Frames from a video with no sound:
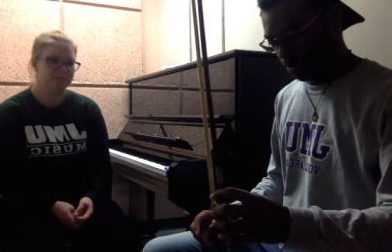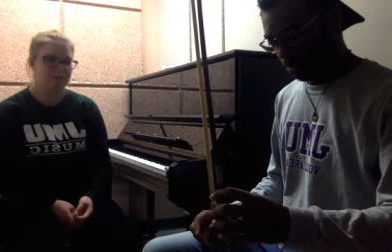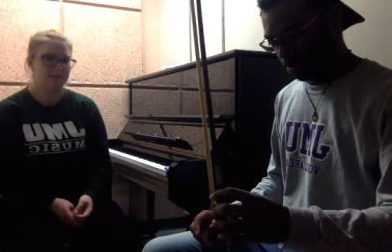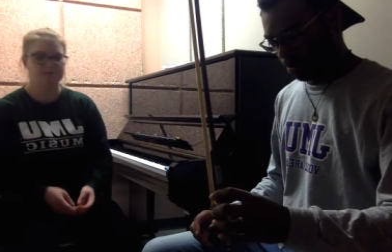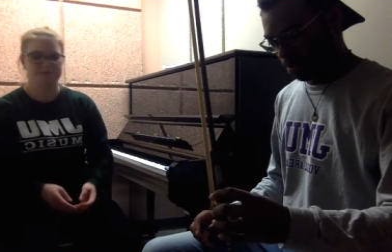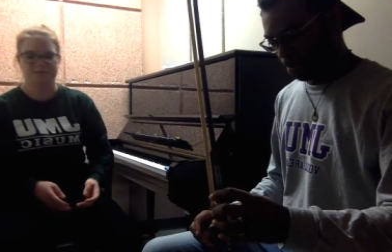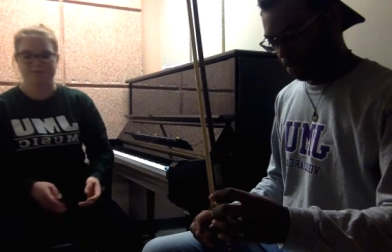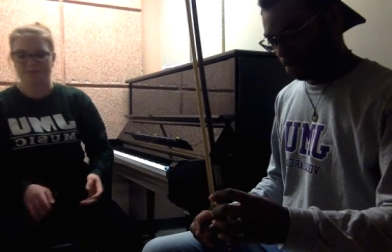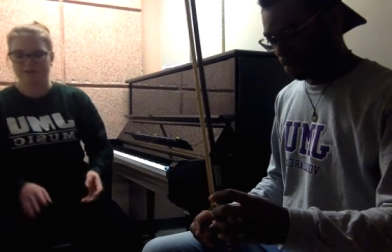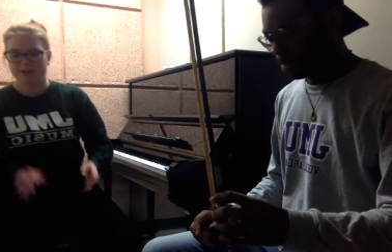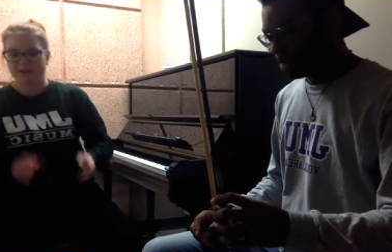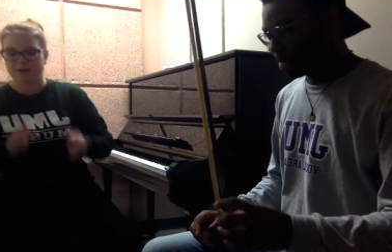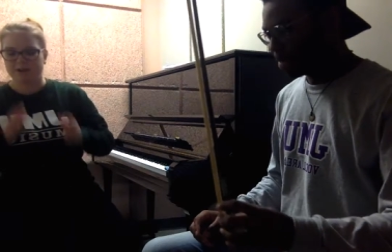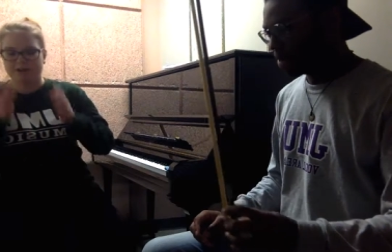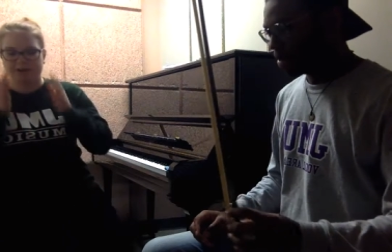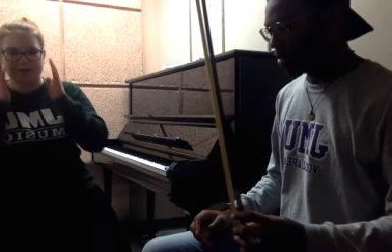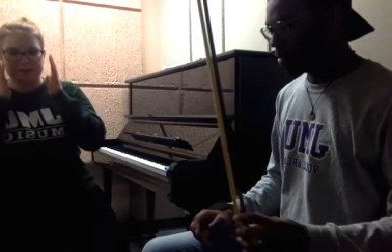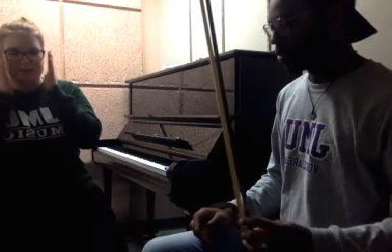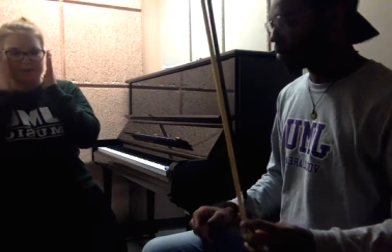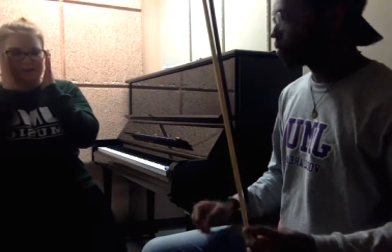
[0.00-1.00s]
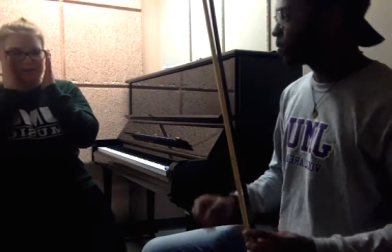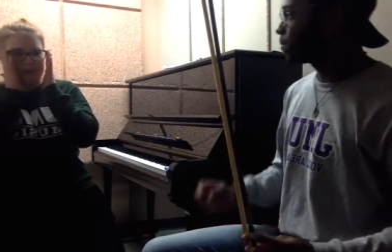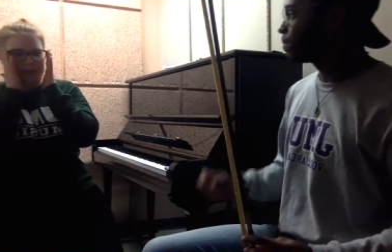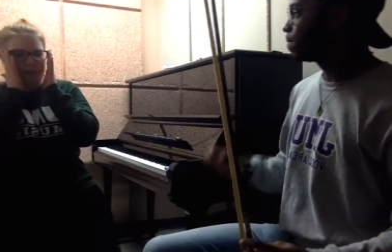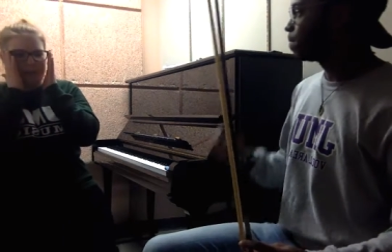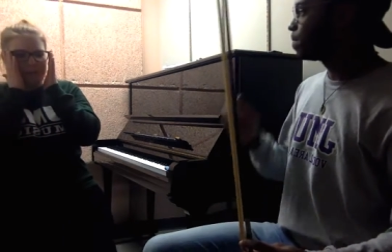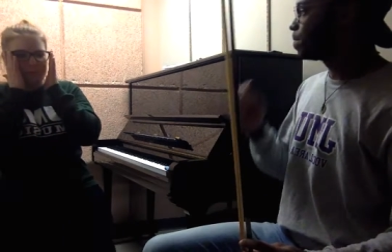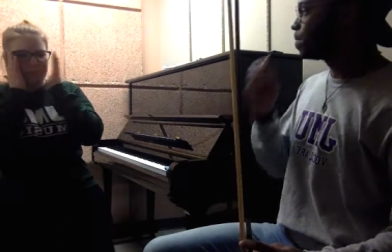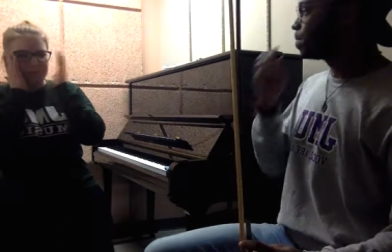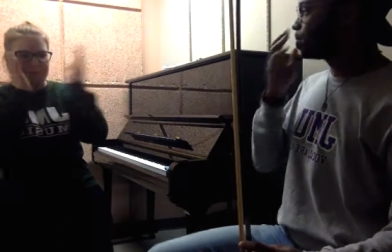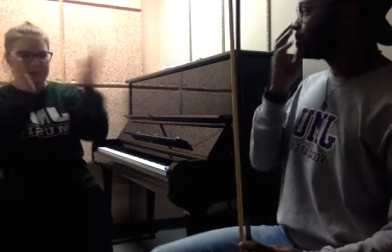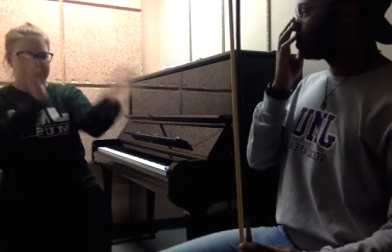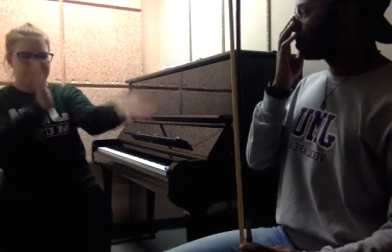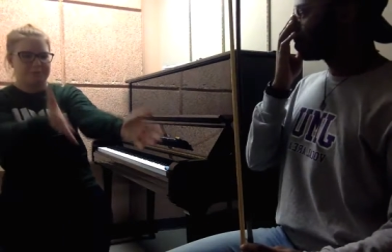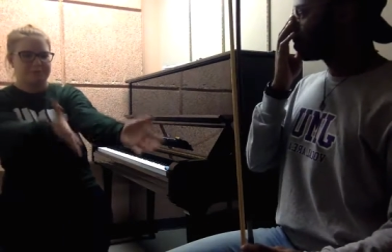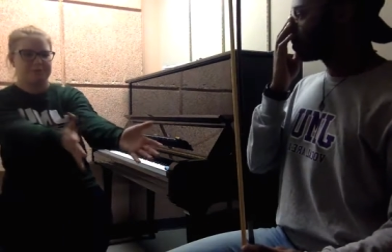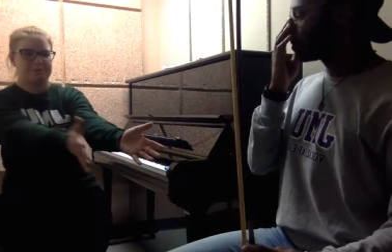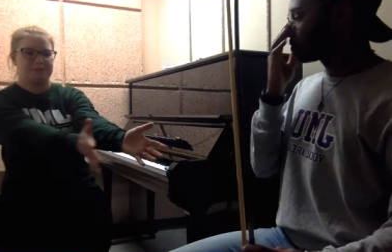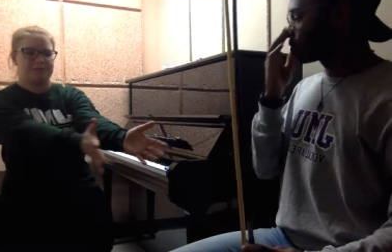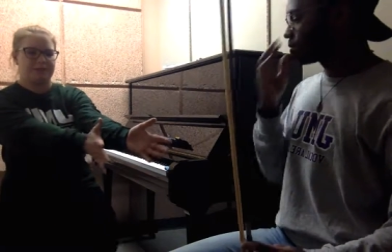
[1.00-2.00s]
Awesome. Okay, so now
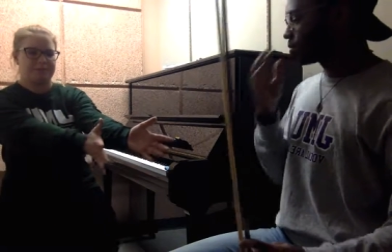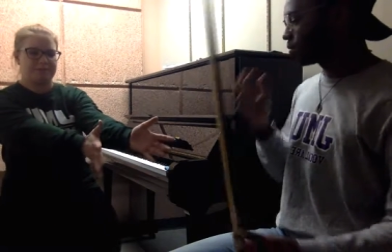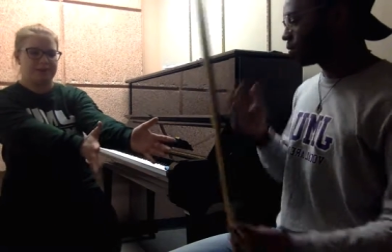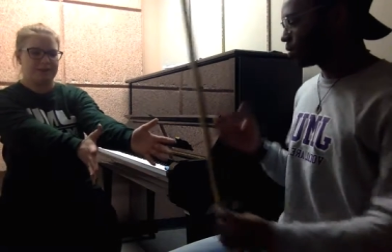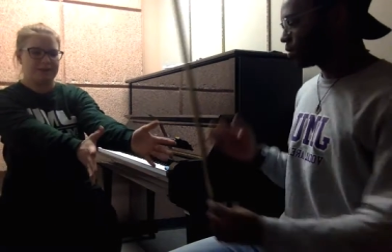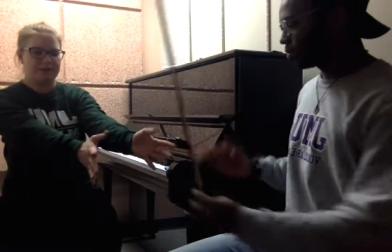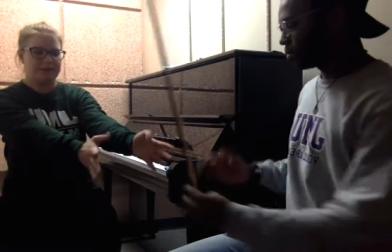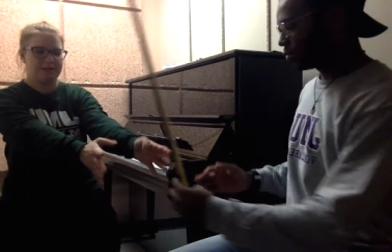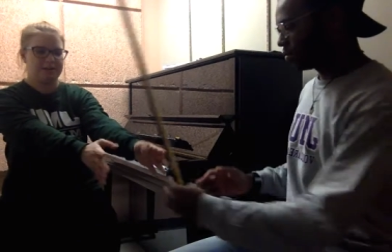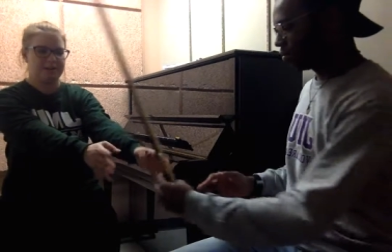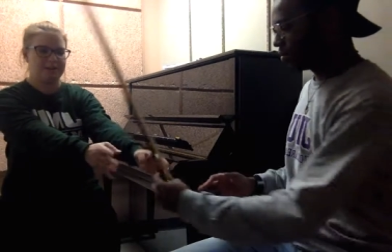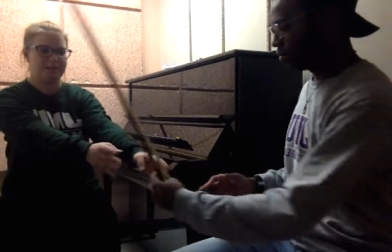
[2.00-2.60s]
I will take that back,